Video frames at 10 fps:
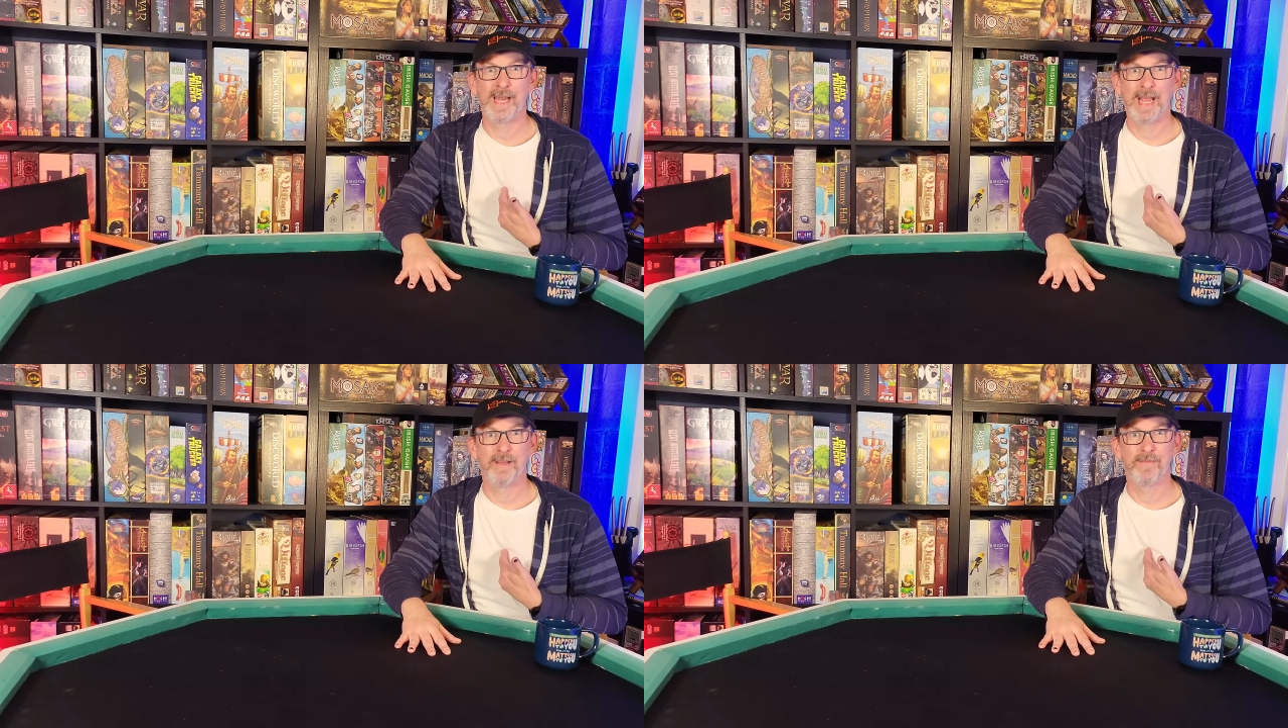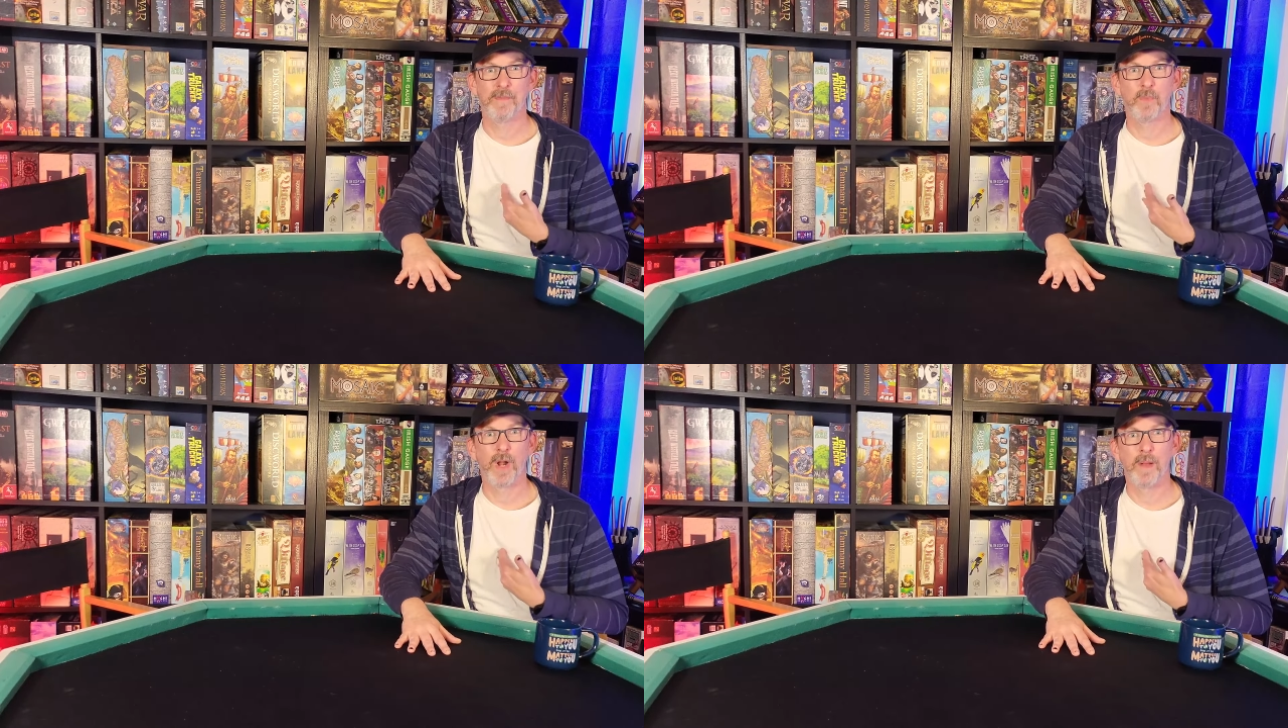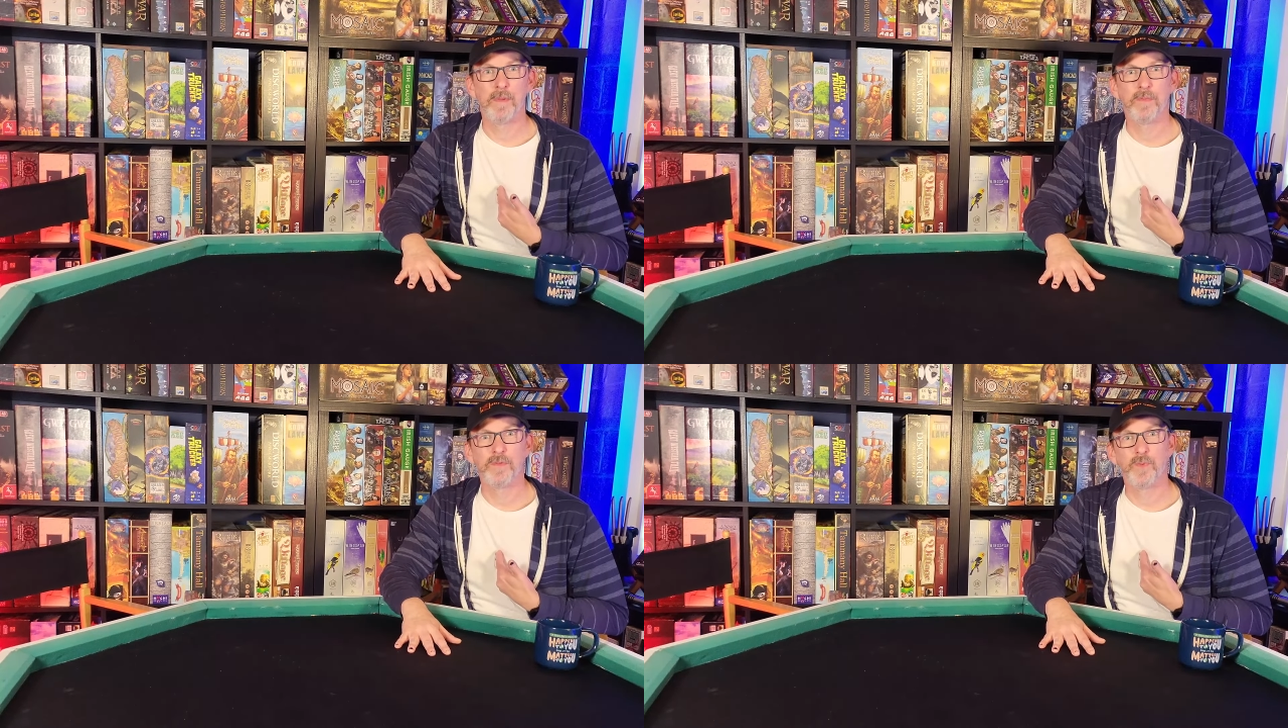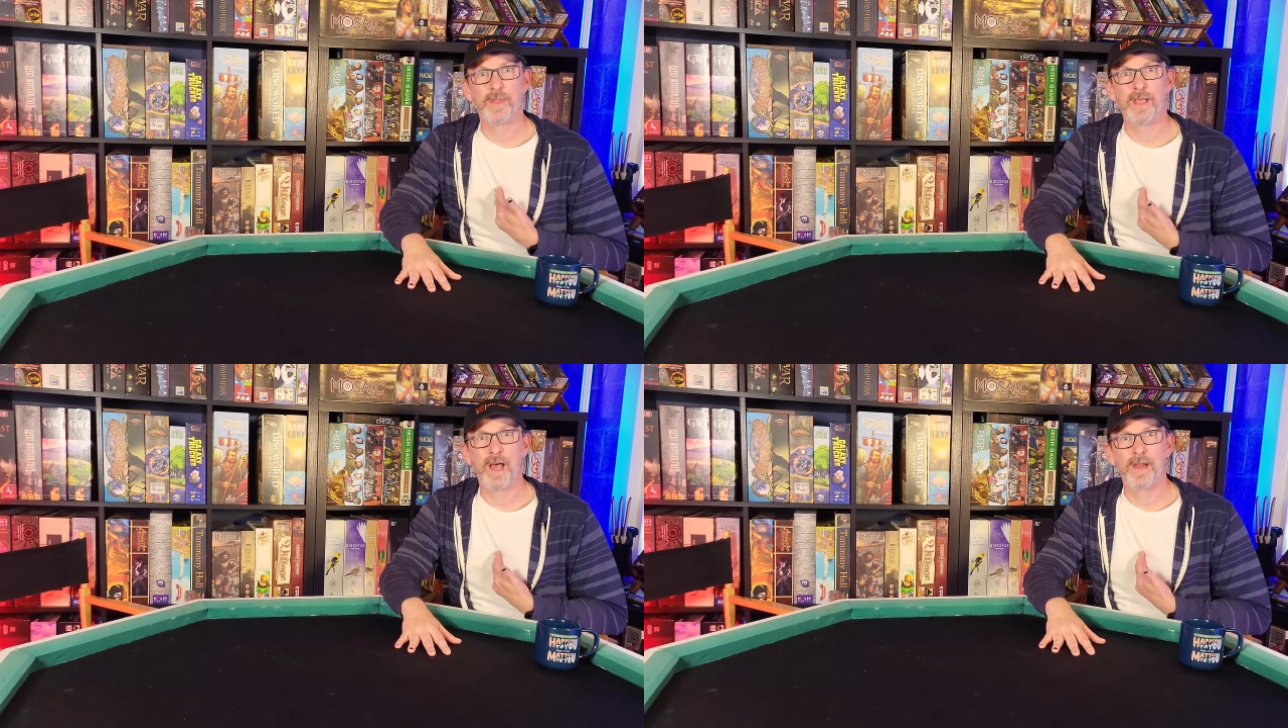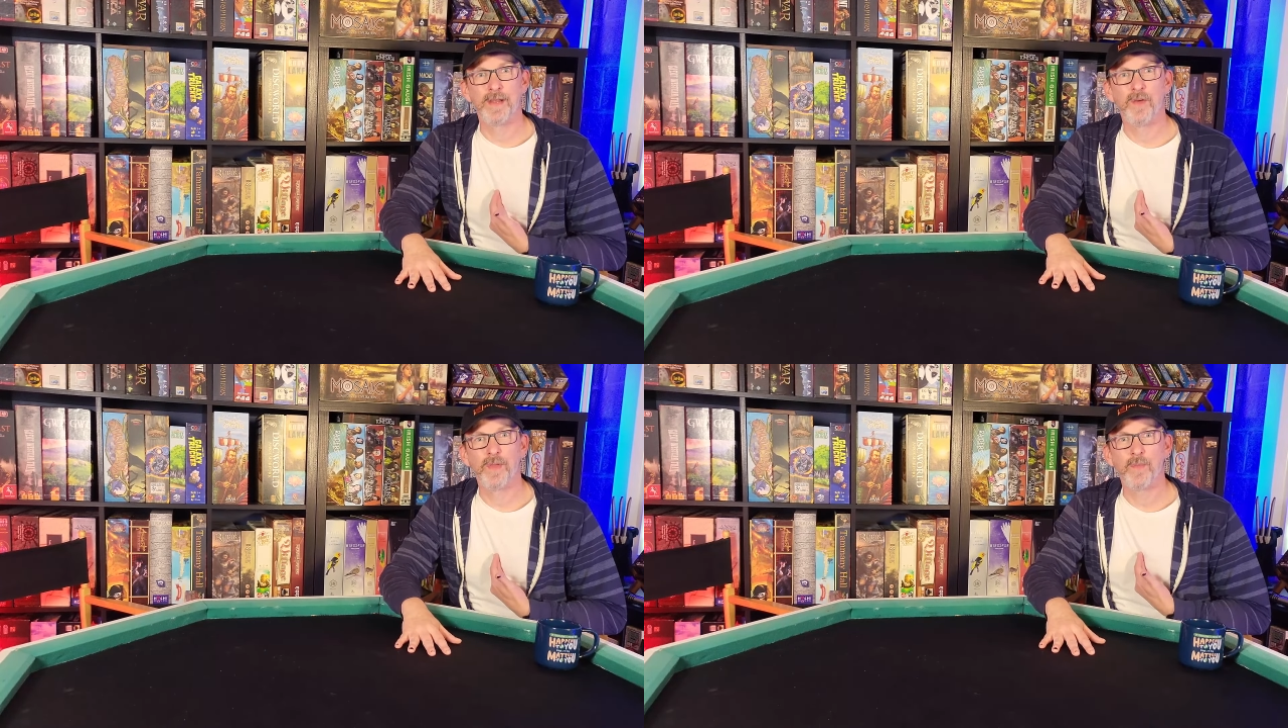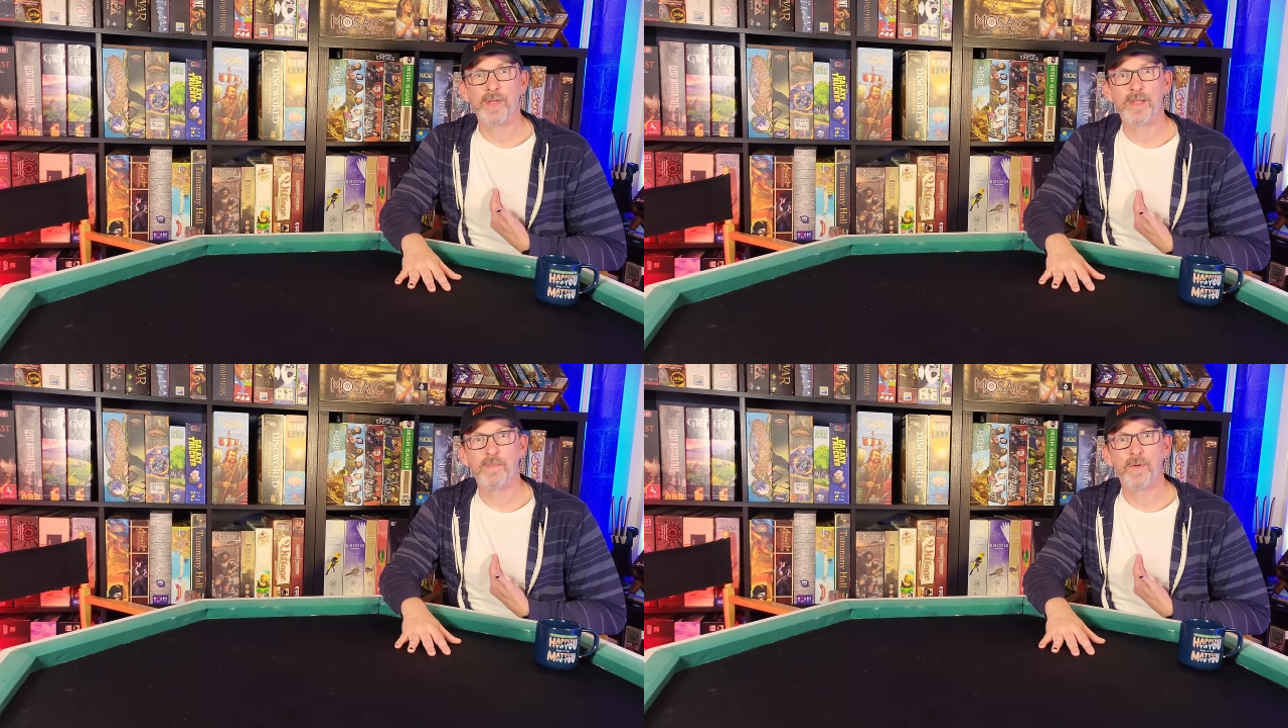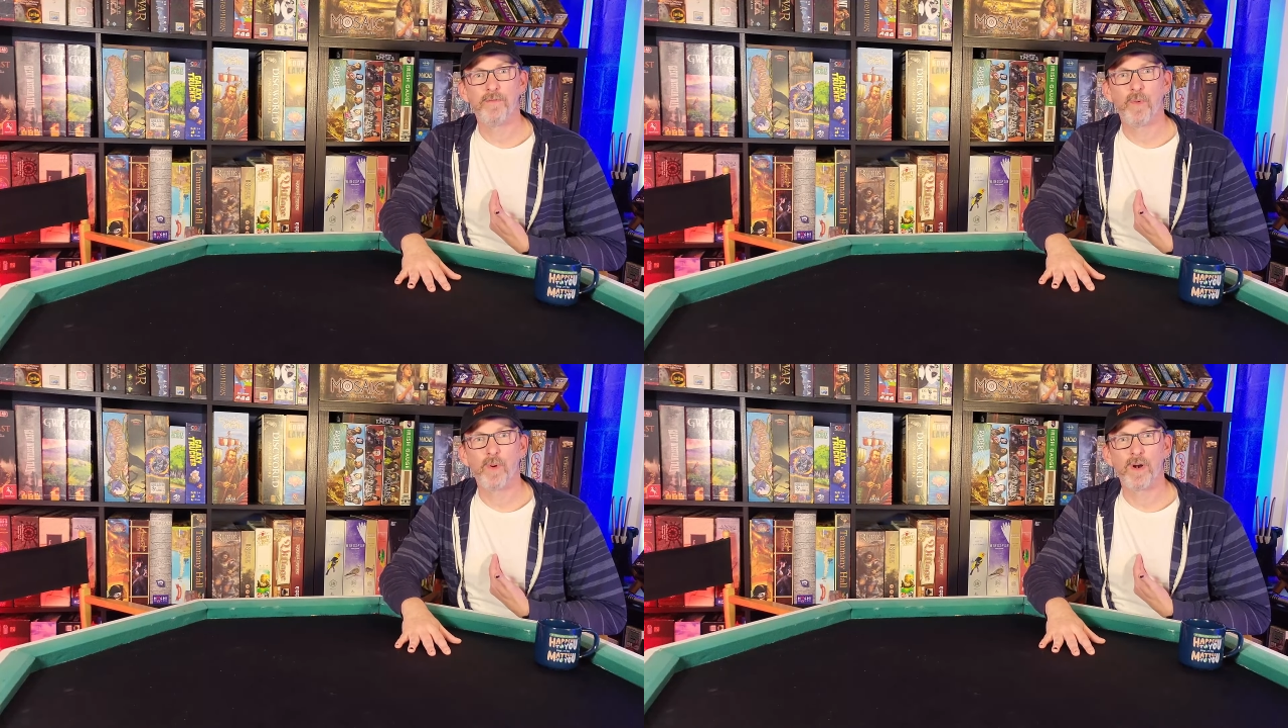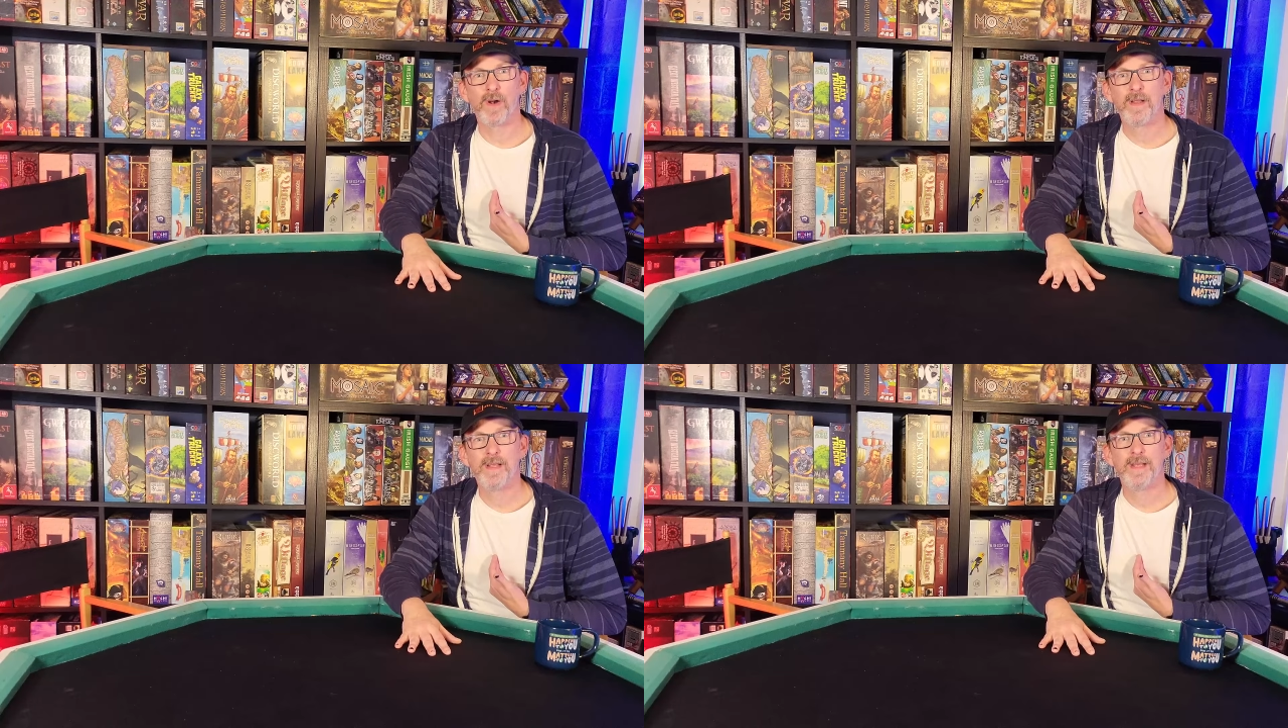have the problems with the audio that we did before.